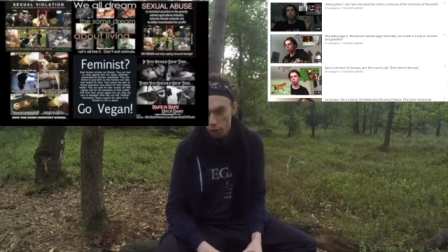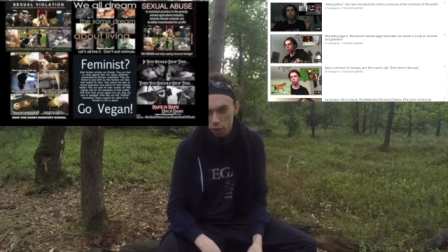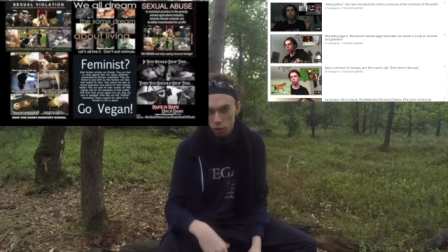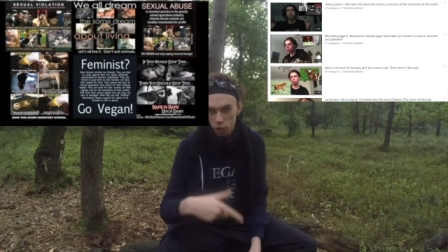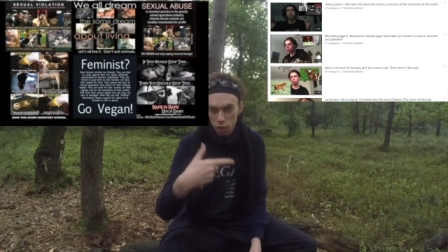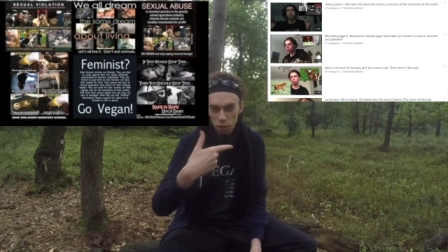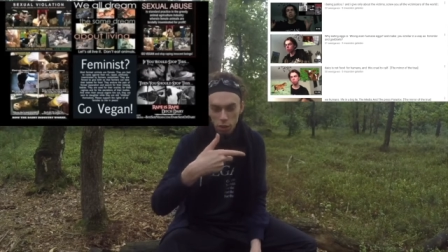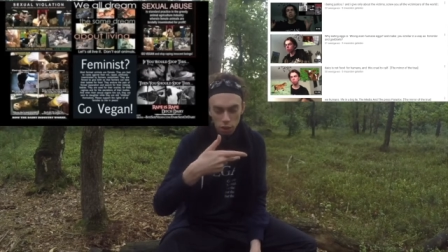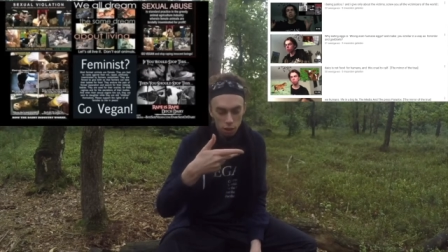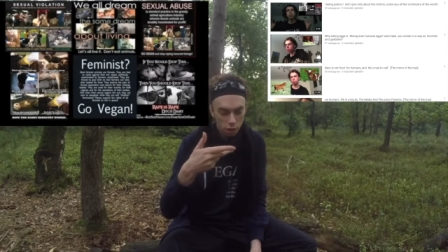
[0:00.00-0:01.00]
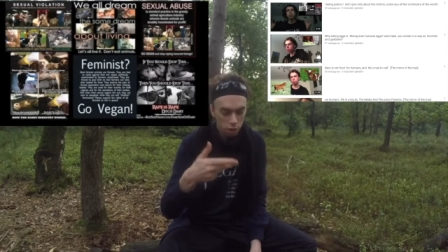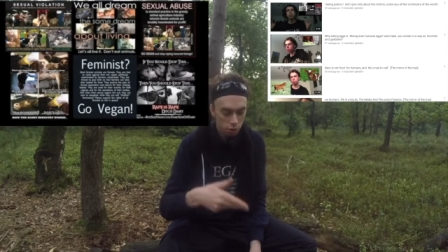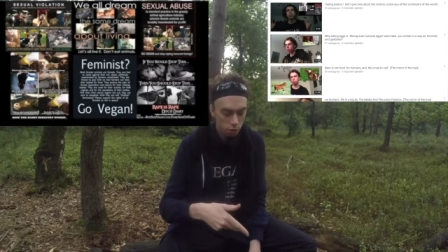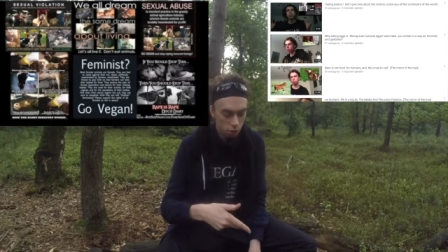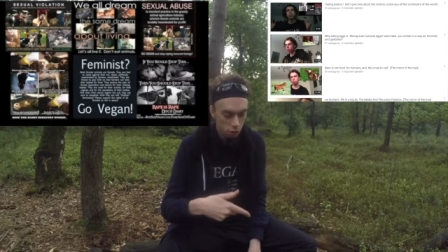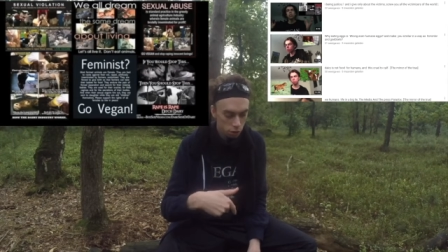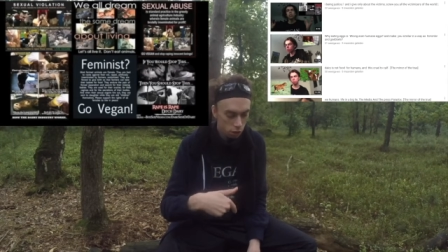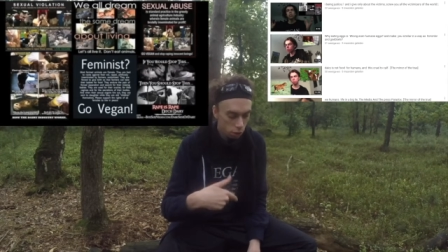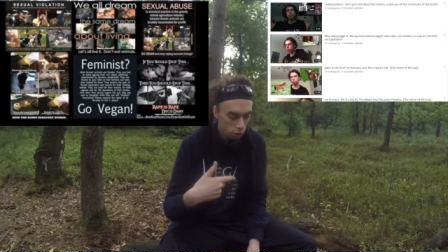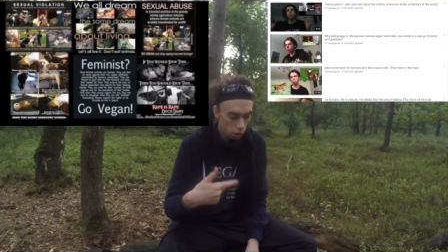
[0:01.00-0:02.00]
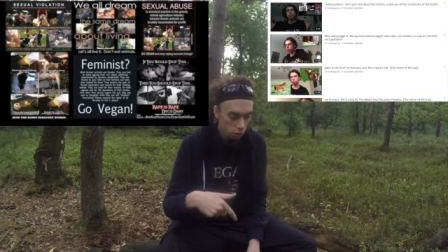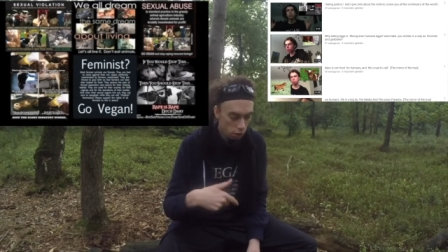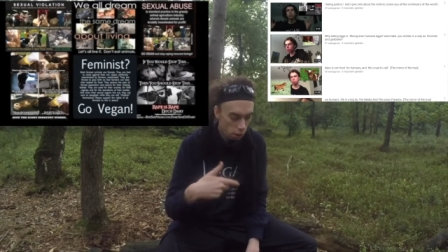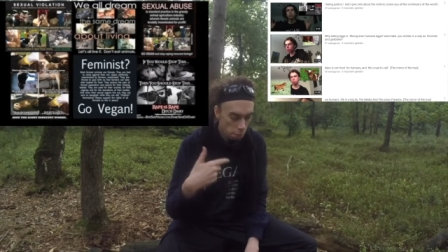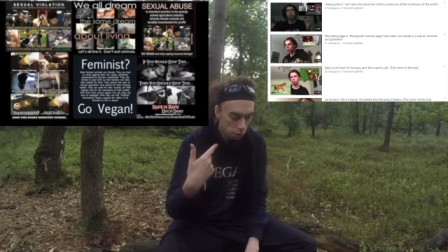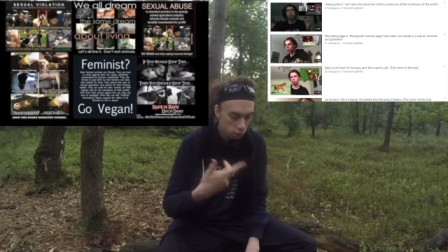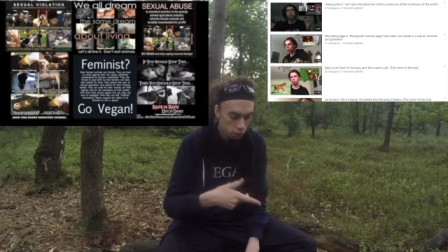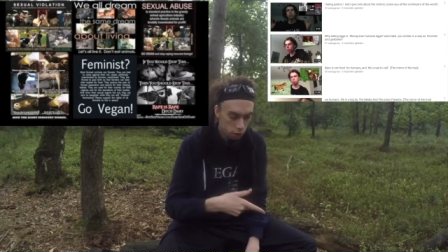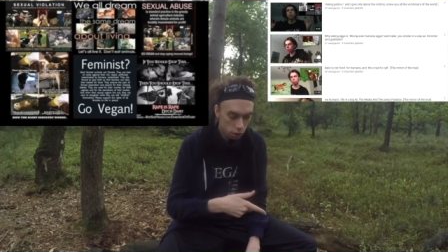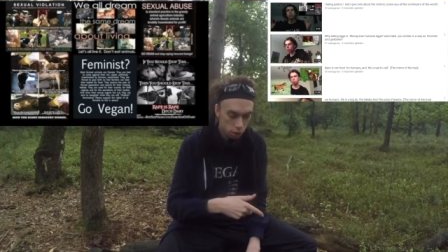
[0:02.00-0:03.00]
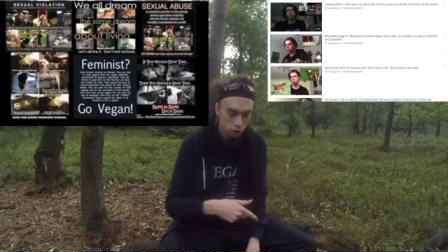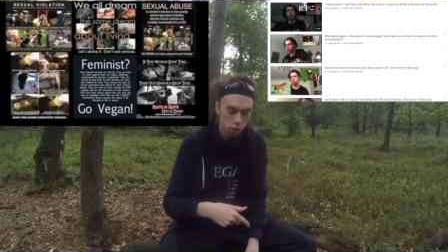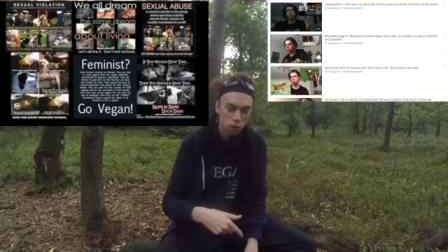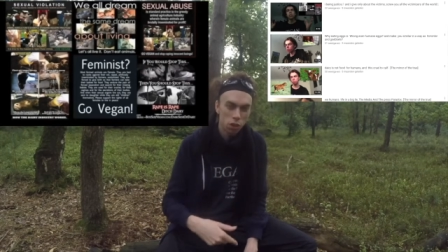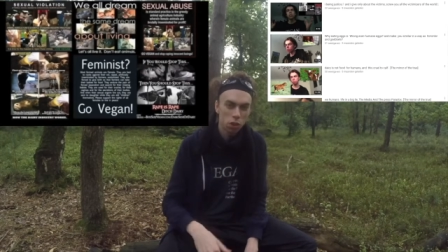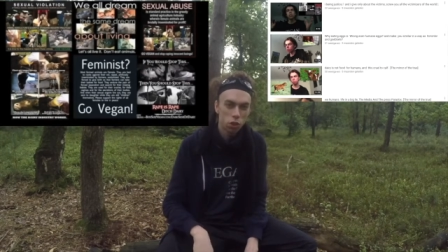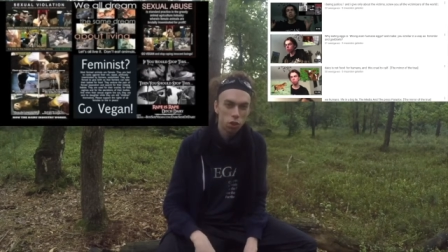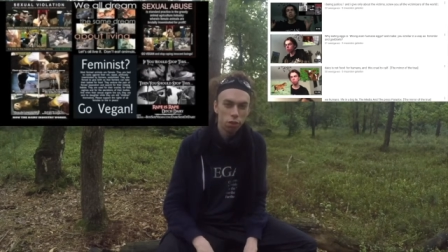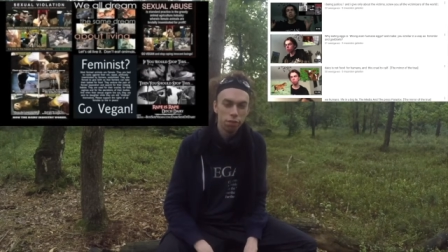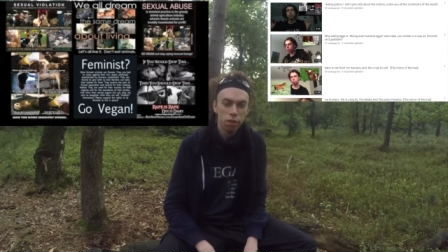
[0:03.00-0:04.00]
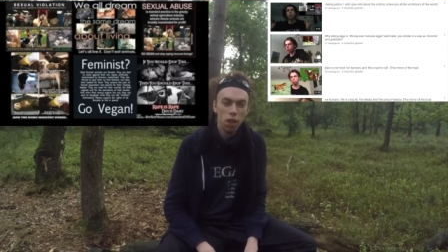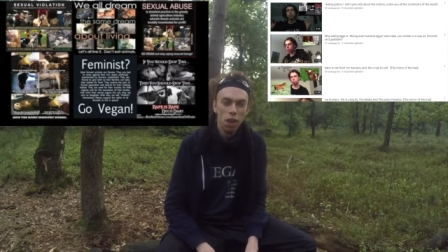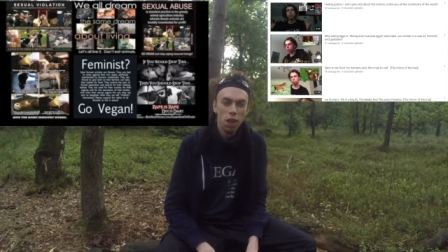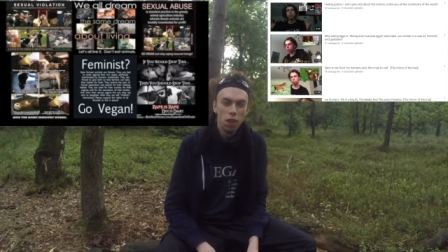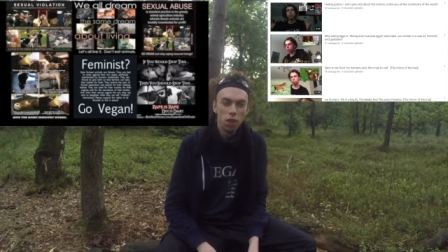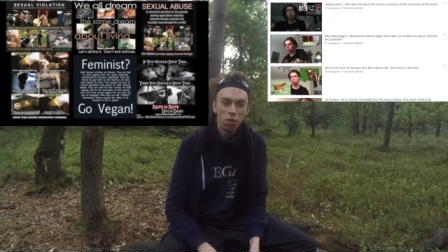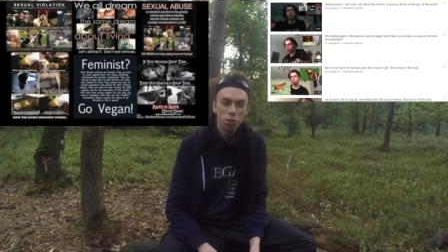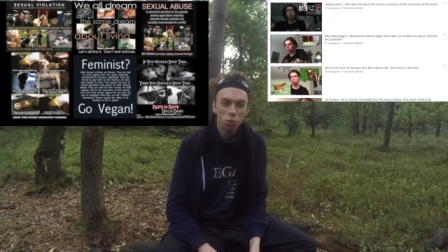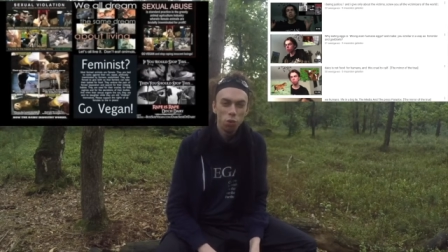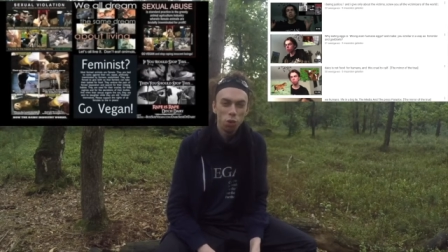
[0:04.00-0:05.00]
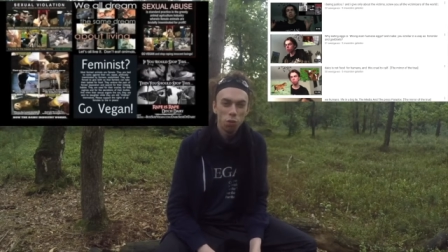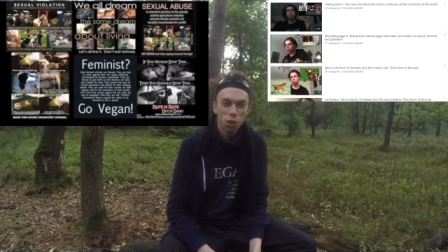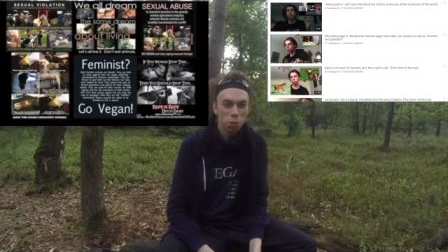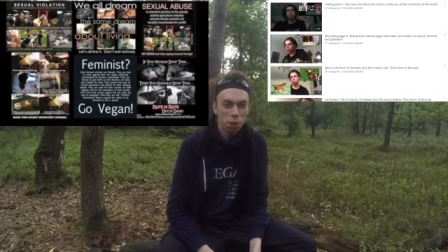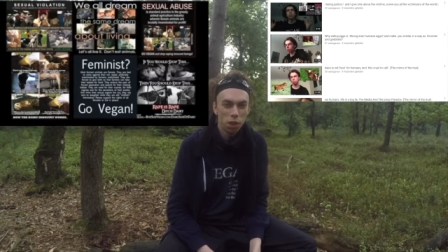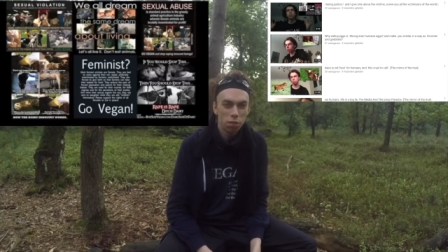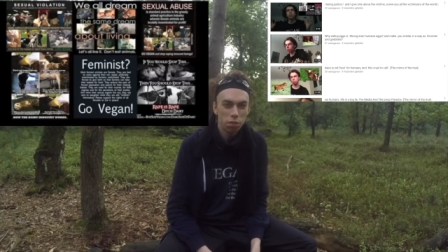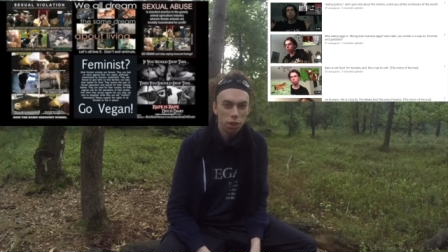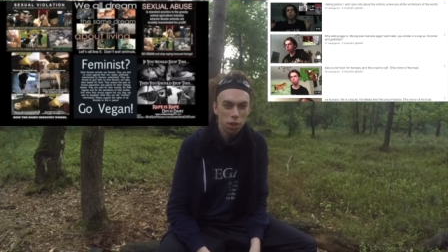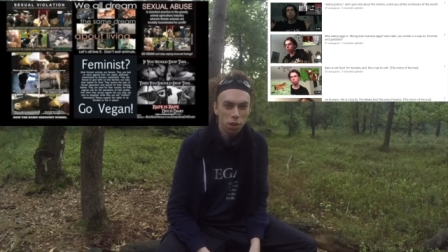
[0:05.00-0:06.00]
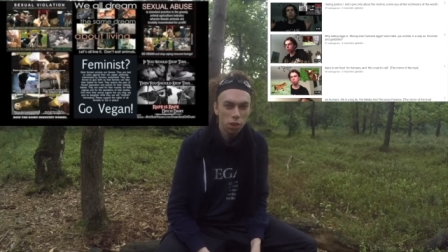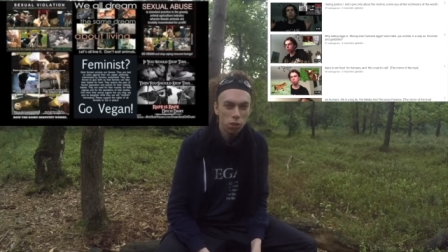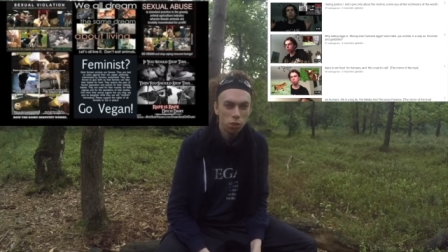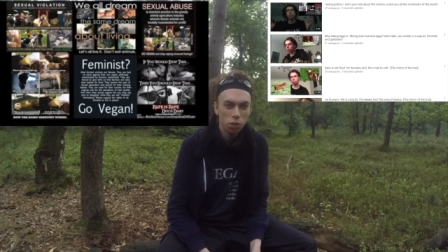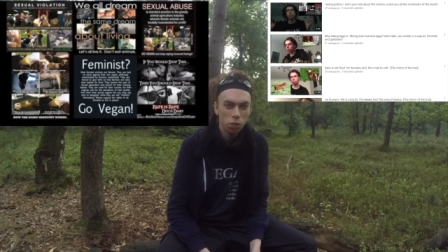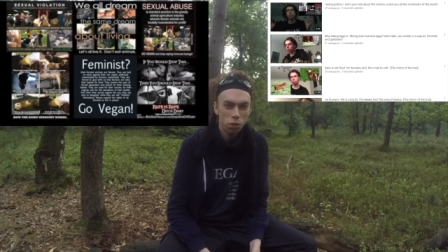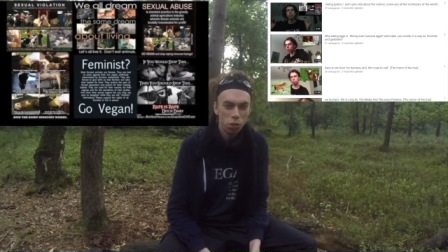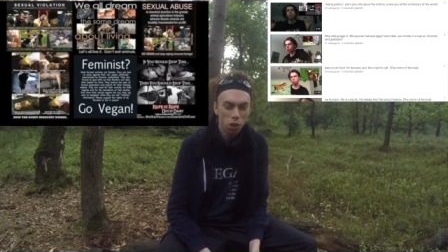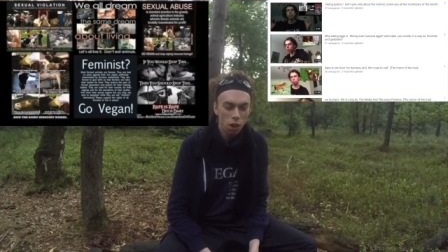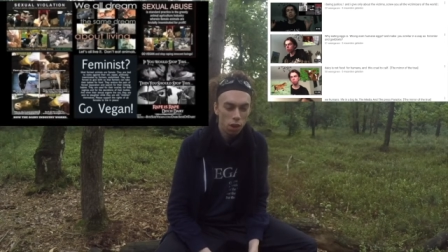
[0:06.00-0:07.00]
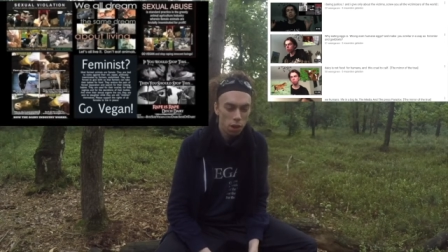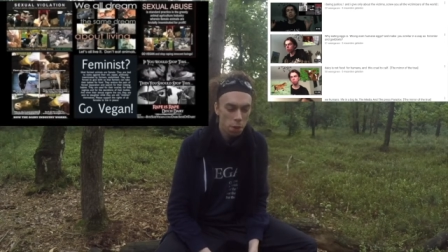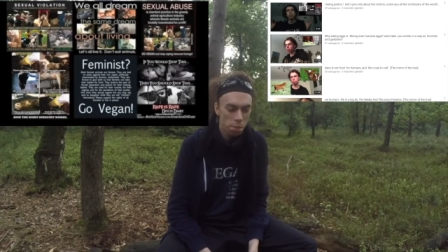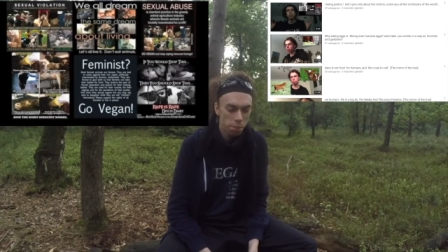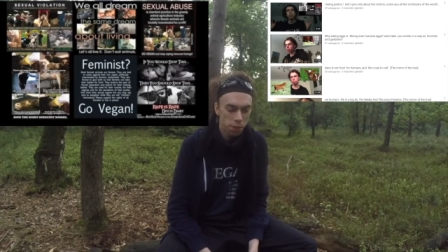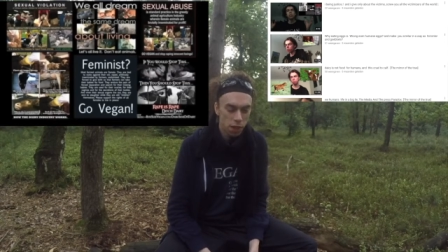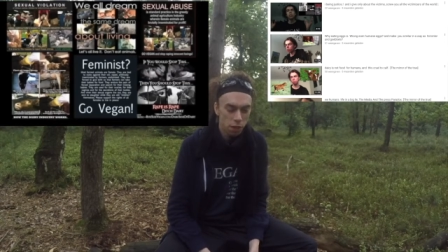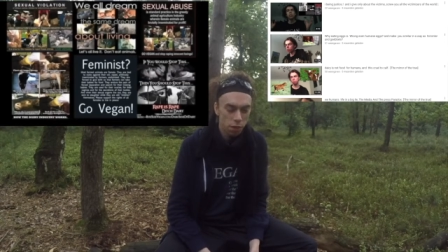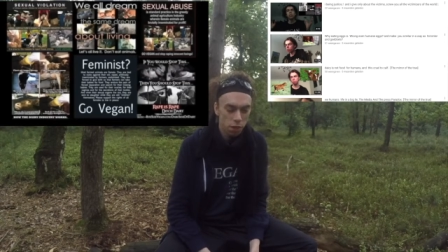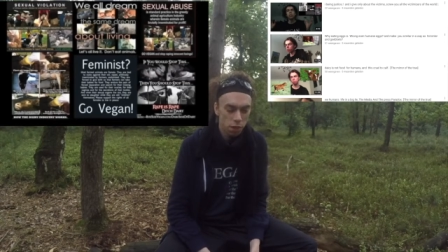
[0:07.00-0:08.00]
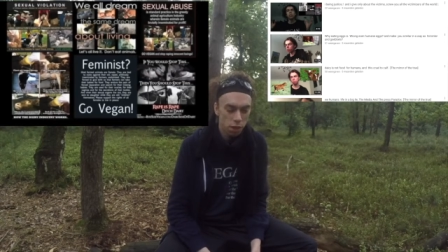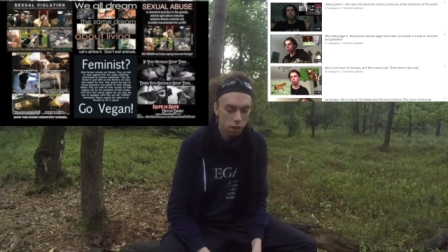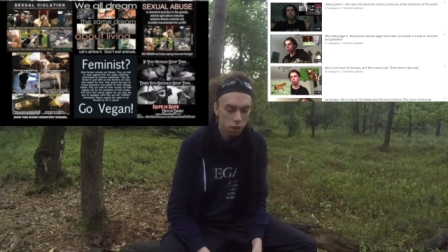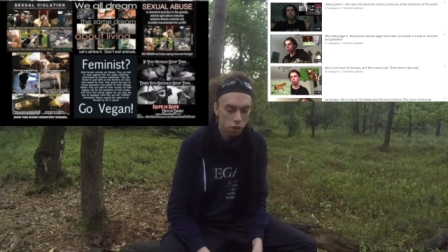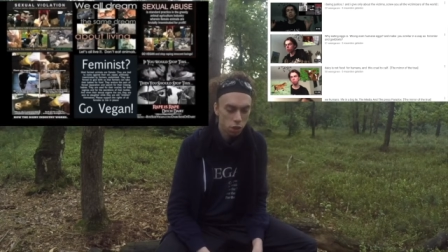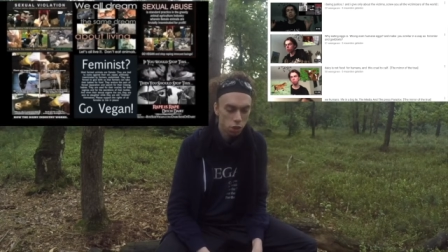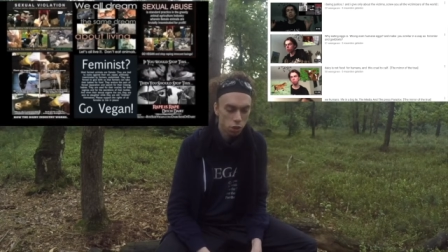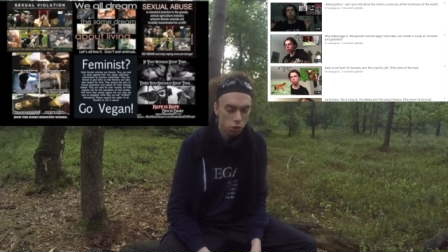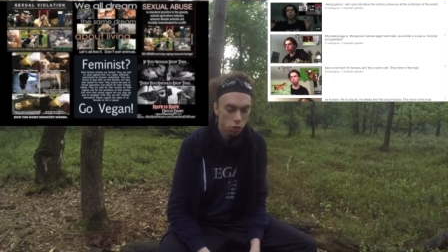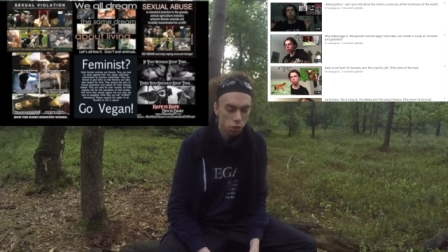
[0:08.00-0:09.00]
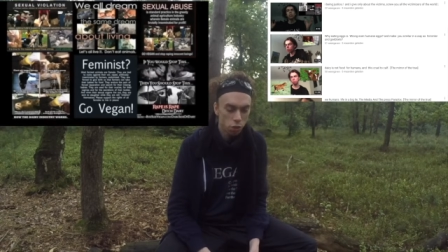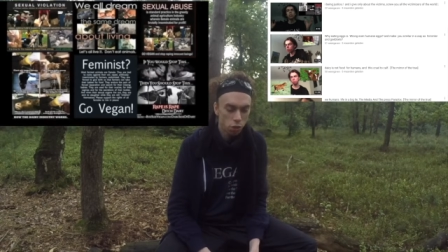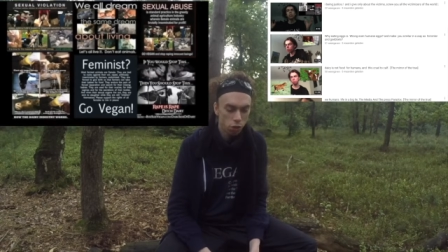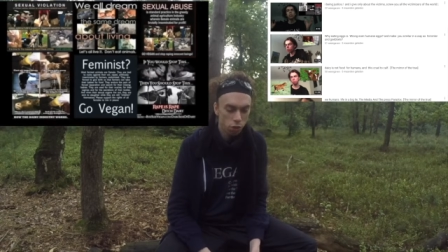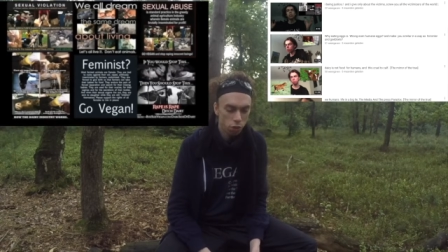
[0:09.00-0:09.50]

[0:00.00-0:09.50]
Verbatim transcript: Actually, if you don't know uh, about that st stuff, you have to uh, watch my video um, Dairy is Cruel